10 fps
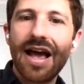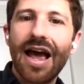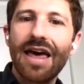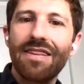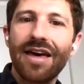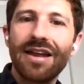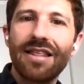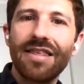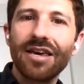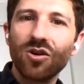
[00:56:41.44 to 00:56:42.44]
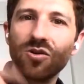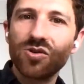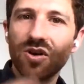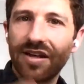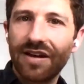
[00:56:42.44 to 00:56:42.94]
And then they use
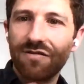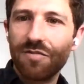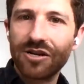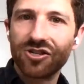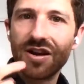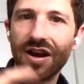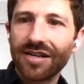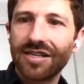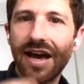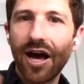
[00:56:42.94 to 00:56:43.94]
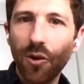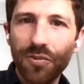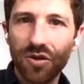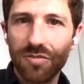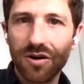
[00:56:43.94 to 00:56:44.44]
all that information not to help you
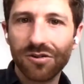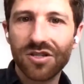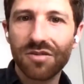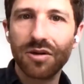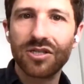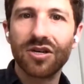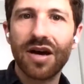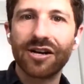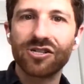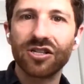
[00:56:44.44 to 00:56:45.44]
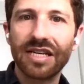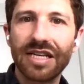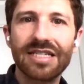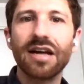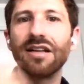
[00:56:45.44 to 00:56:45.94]
the most, but to actually
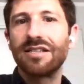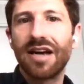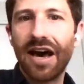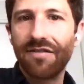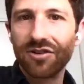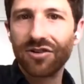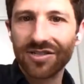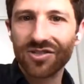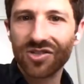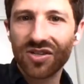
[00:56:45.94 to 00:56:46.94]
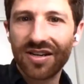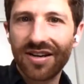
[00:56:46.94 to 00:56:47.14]
sell it to advertisers.